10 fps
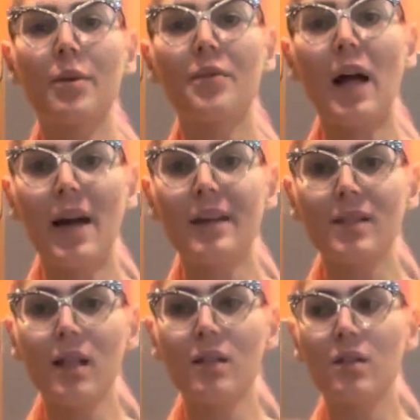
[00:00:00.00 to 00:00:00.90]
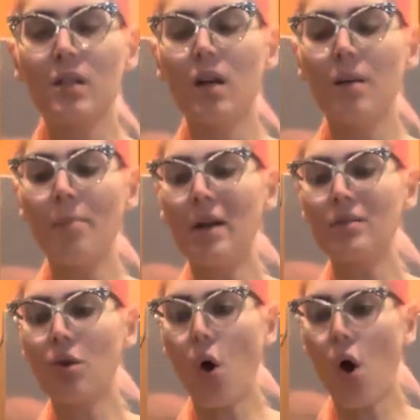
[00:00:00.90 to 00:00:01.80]
of the ice has
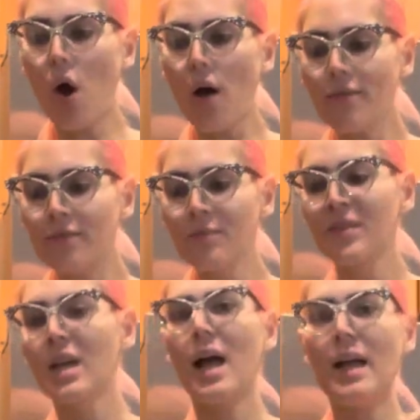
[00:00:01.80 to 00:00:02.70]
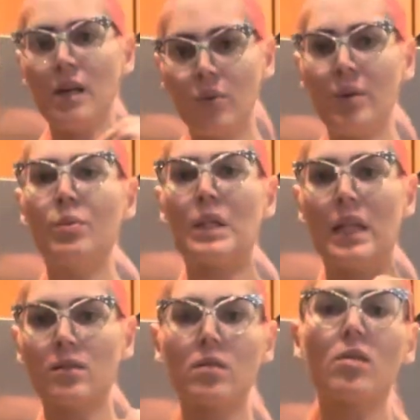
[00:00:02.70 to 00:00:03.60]
melted off, I go in with
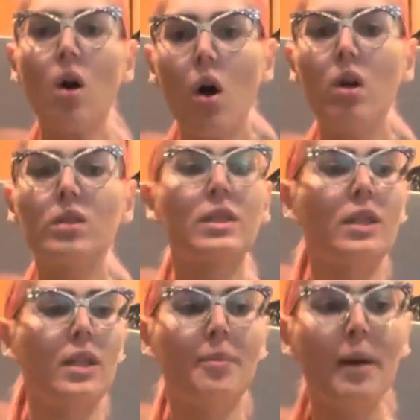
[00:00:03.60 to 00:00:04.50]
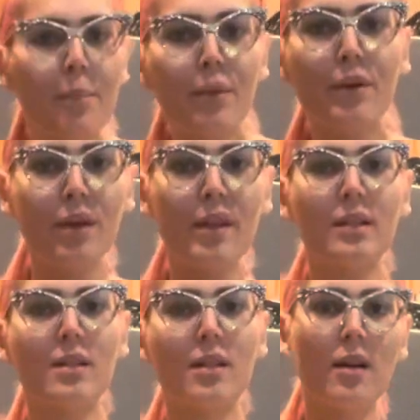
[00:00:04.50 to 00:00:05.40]
like the salt and the pepper and all that
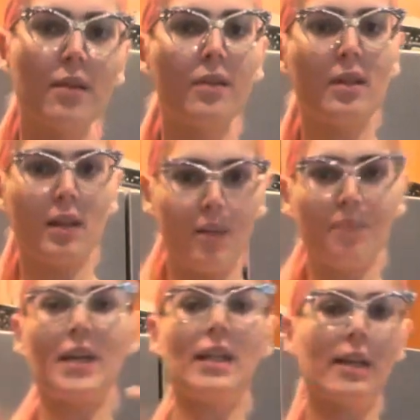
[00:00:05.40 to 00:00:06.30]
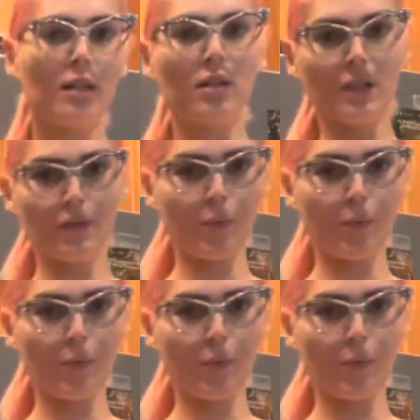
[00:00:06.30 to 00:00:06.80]
stuff, and then I let it cook even